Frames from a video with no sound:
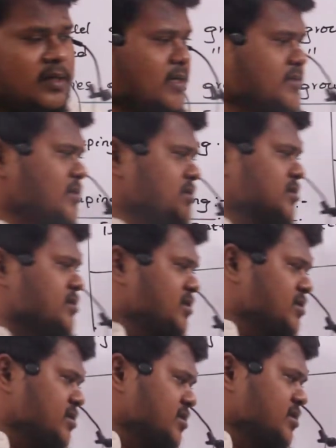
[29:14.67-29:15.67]
Its
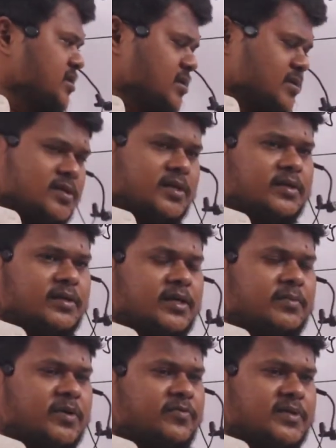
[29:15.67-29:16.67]
resistance is
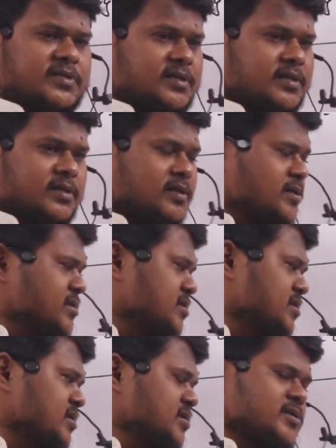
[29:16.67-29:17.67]
EMF is C,
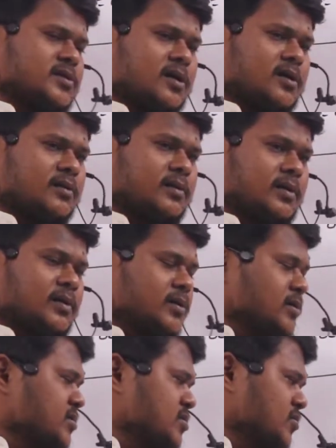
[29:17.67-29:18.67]
resistance is R.
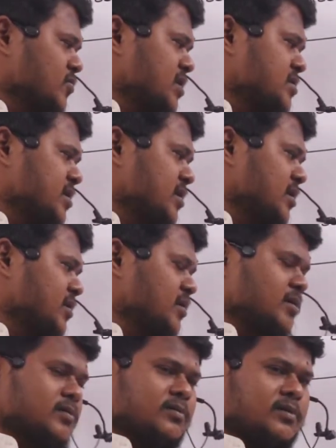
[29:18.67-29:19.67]
So one
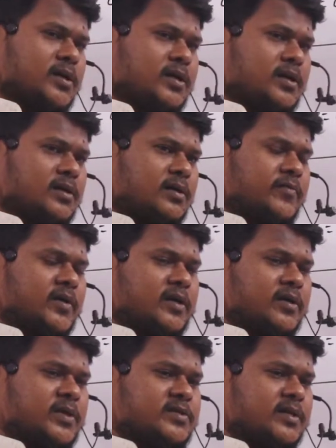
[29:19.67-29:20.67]
single E
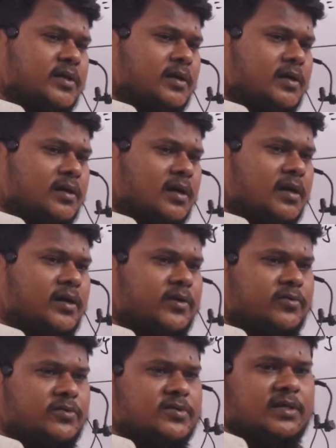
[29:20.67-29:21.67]
divided by single R. Current
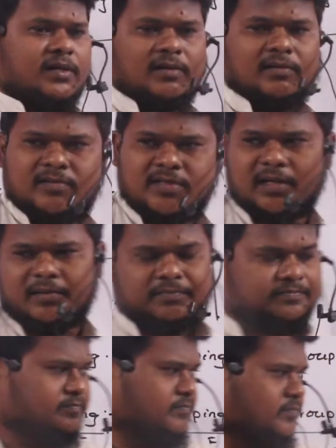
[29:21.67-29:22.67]
due to single cell.
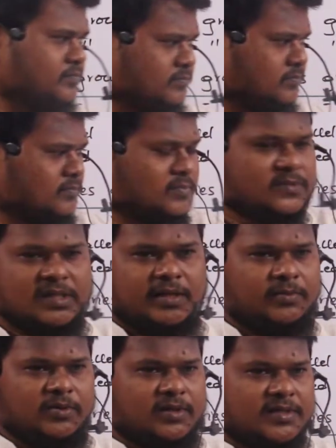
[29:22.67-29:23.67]
Are
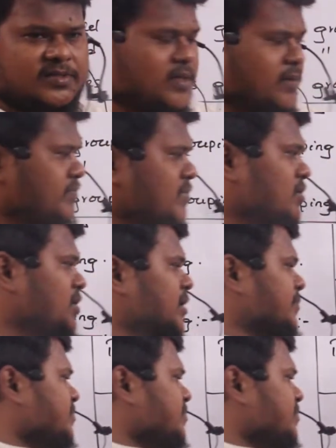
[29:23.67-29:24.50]
you able to understand? Okay.